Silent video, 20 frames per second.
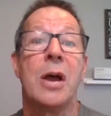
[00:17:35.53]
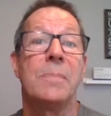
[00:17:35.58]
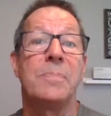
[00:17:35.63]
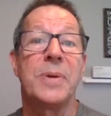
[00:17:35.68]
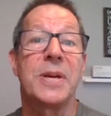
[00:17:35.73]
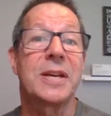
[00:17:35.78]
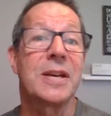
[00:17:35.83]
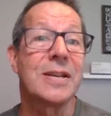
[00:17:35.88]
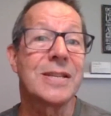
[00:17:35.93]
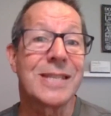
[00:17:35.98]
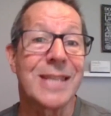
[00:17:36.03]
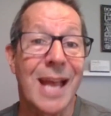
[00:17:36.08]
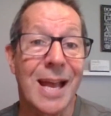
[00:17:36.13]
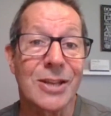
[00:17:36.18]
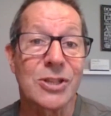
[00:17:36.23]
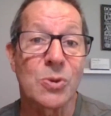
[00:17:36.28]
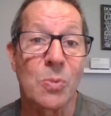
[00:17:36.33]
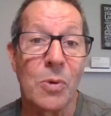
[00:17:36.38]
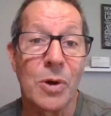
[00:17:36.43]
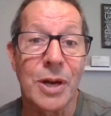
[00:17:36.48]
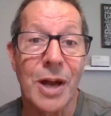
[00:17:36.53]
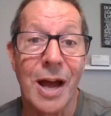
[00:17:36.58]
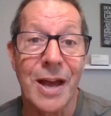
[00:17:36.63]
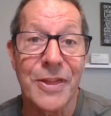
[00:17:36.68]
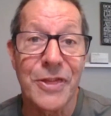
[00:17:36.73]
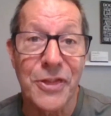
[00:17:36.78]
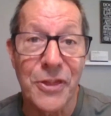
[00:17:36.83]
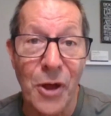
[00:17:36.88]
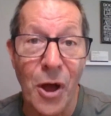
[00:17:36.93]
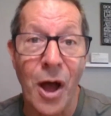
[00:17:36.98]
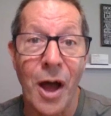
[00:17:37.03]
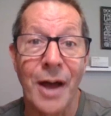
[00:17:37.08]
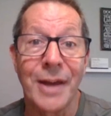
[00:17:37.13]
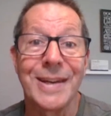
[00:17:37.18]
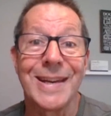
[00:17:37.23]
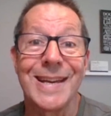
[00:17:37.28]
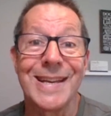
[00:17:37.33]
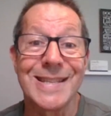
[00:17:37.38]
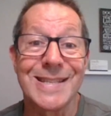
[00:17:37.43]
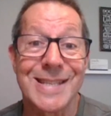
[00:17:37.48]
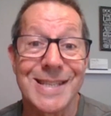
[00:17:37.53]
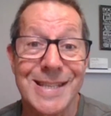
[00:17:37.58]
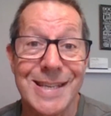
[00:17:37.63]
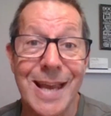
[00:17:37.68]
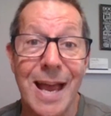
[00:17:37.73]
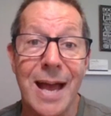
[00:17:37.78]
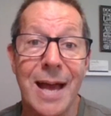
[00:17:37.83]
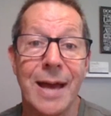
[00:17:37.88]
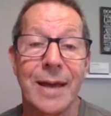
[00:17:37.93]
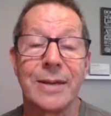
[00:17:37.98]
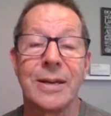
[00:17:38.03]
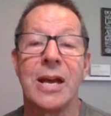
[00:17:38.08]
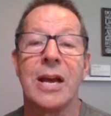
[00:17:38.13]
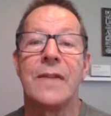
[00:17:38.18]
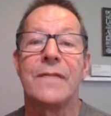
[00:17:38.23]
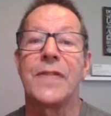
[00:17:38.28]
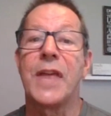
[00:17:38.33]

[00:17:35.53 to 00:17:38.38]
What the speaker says: because that's what I thought it said,